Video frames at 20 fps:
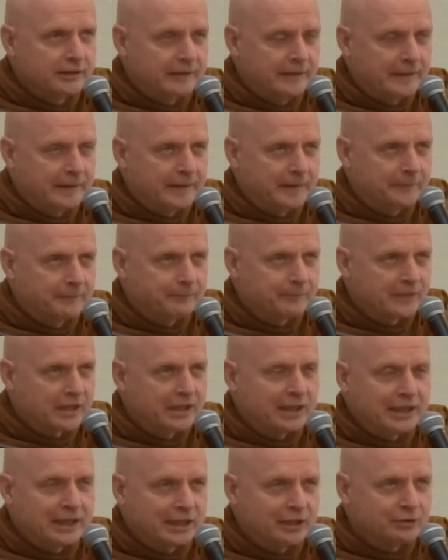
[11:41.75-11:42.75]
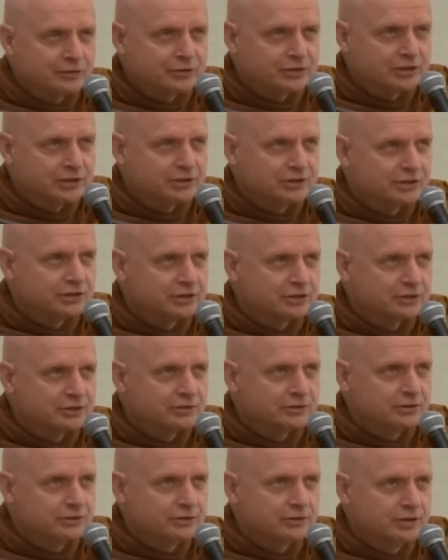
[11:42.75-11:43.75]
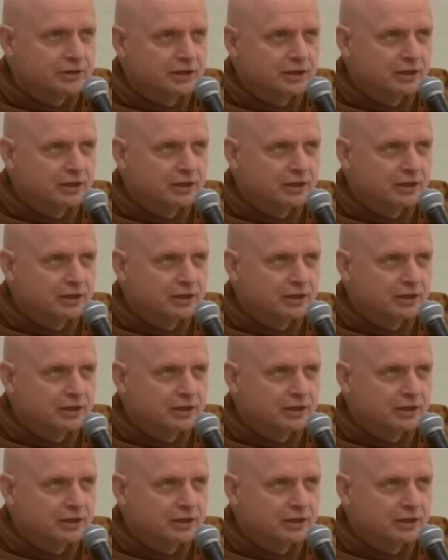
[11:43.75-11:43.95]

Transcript: allows us to